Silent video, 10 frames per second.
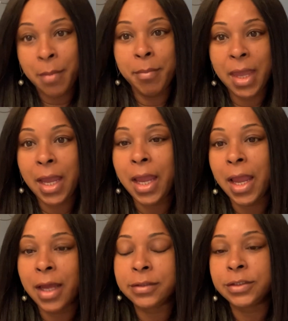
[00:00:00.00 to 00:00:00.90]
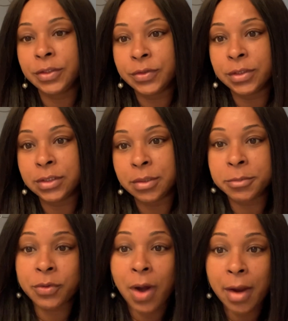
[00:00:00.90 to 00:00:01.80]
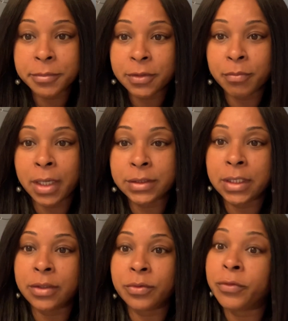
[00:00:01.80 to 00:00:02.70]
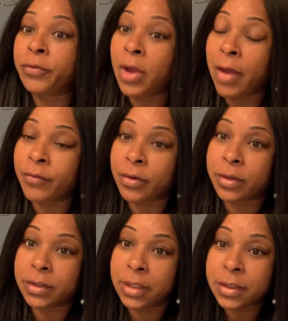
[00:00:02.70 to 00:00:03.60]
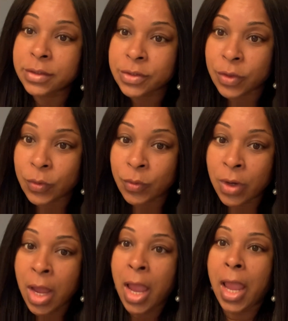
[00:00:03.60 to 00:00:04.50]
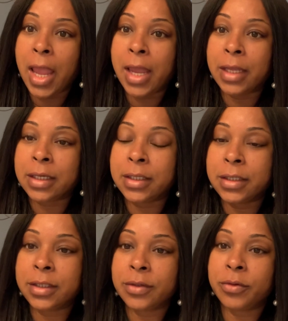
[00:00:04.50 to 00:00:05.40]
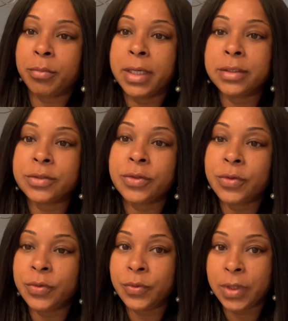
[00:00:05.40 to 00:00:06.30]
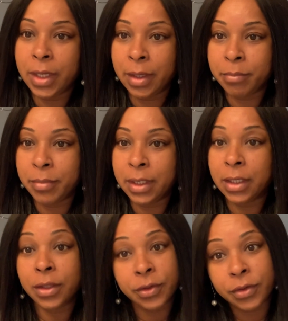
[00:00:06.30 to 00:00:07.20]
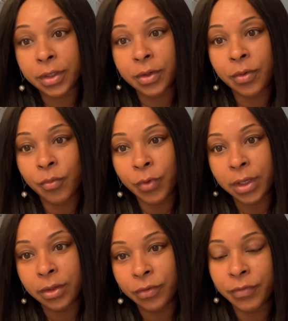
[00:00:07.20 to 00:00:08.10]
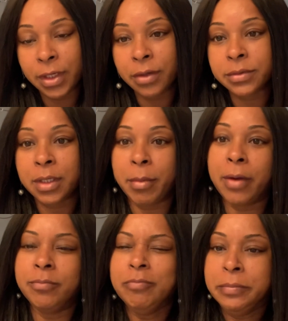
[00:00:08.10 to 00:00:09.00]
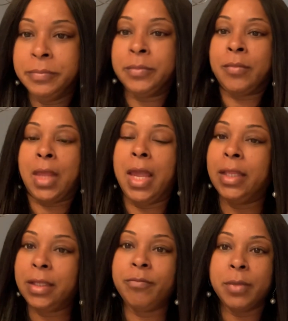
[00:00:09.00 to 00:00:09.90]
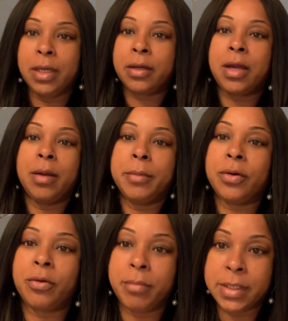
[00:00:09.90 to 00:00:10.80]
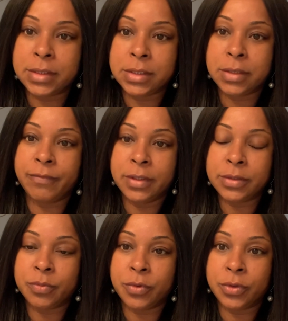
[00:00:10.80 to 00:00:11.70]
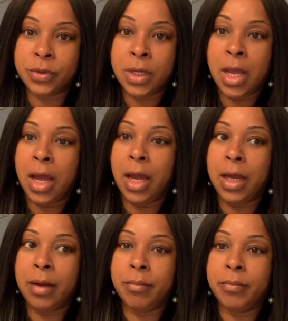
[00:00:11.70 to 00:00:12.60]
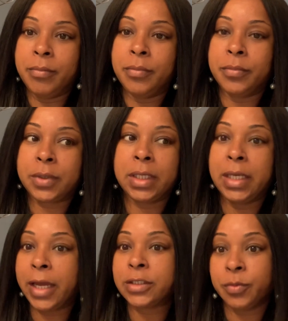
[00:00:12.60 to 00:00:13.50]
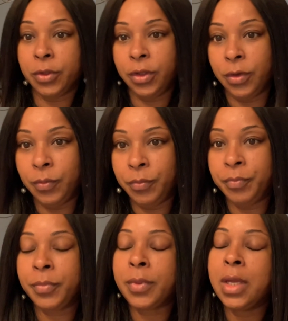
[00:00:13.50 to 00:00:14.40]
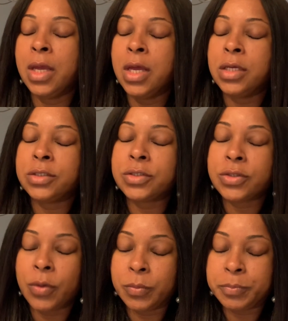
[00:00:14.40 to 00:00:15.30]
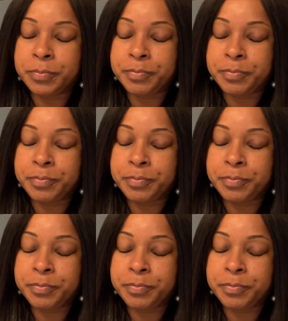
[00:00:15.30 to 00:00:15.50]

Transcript: May I ask you to subscribe to my channel if you haven't already done so and click the little button so you can be alerted when new videos come out. And leave me a comment or message if this word um, connects with you. So